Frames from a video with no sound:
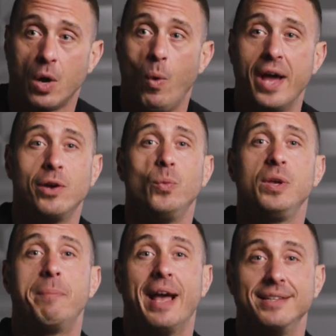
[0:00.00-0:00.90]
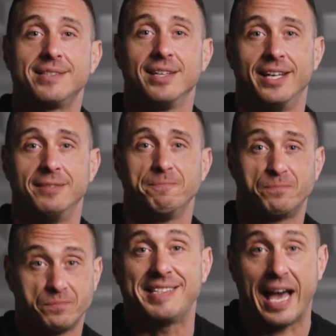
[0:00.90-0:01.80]
Why don't we pencil in
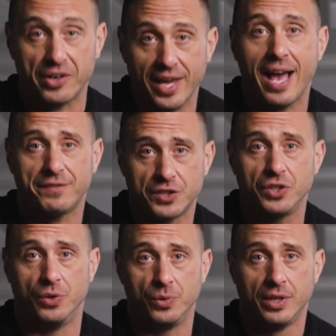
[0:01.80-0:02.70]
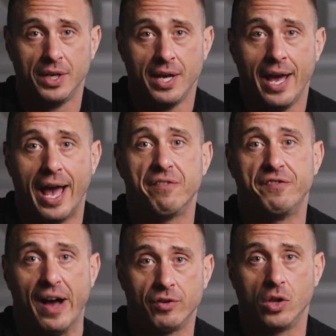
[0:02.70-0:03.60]
Saturday afternoon
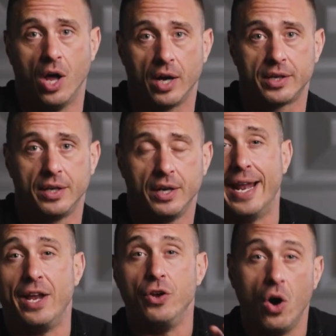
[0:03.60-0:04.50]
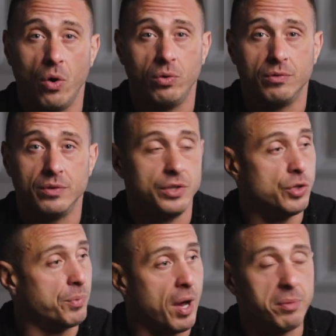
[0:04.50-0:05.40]
at 5 o'clock? And I know
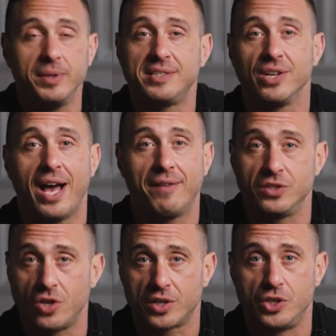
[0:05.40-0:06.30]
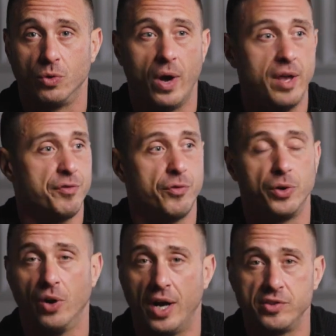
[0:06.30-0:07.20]
you probably still have to talk to your wife
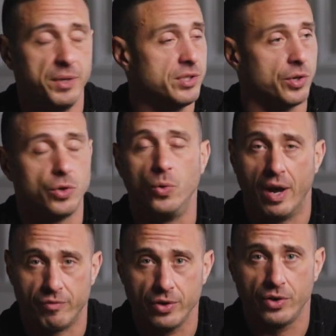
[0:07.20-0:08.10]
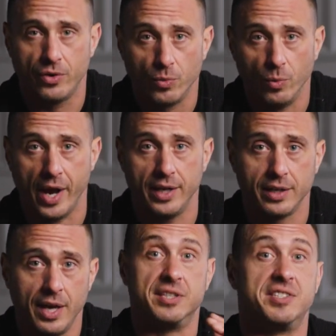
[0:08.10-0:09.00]
or your husband or whoever,
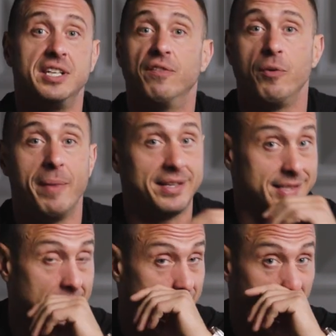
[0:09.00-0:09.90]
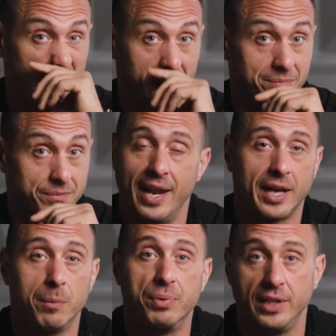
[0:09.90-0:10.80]
right? To see if it makes sense for them. And
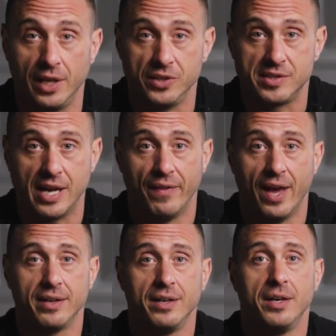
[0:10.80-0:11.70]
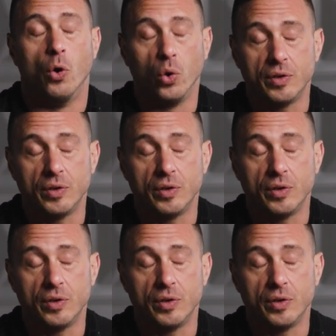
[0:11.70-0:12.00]
I completely understand that. The